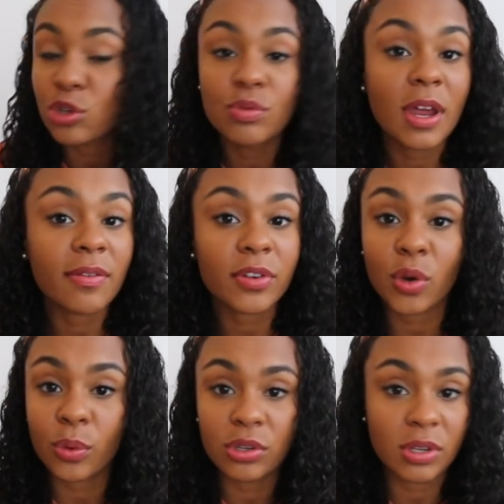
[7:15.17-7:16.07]
You never
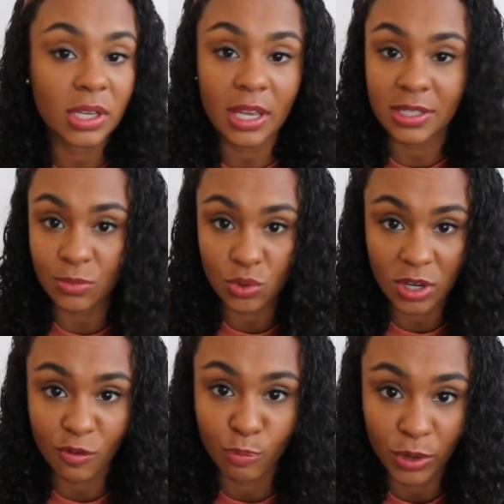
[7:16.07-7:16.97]
know when you can get some
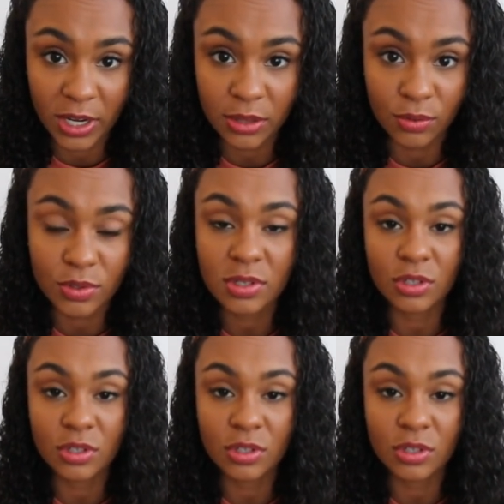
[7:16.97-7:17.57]
creative breakthroughs.